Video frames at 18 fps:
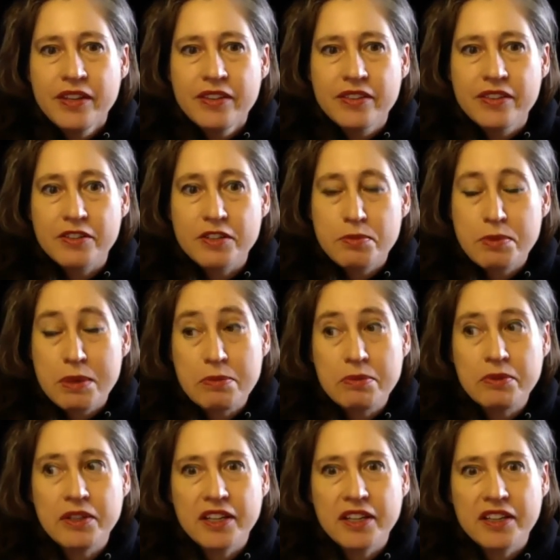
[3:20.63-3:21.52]
There's
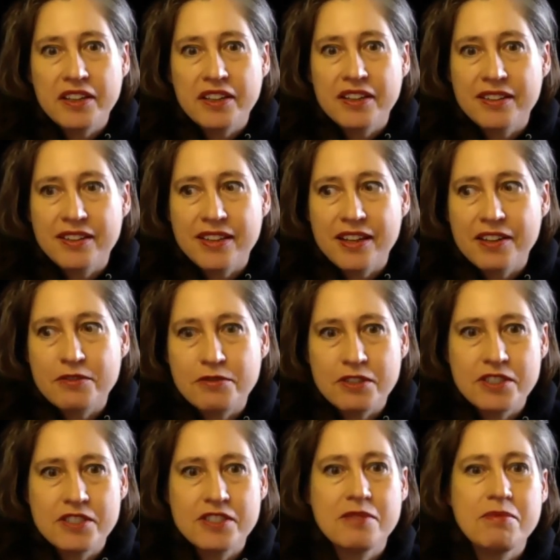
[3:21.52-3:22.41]
people I can connect
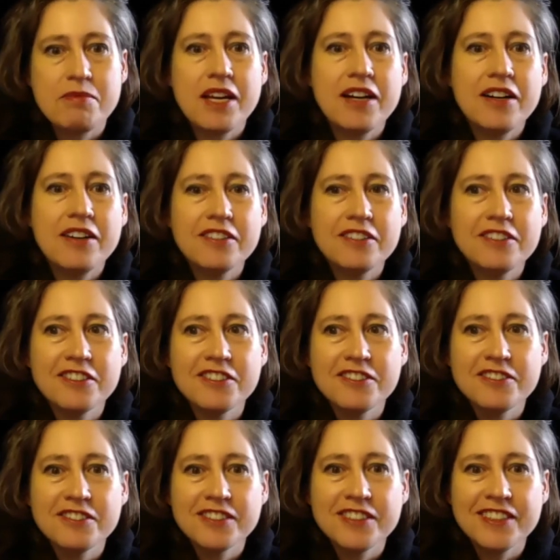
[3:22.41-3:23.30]
with somehow
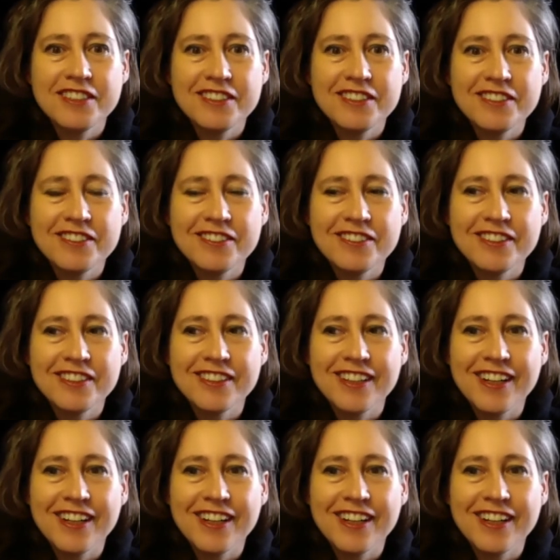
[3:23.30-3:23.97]
who, you know,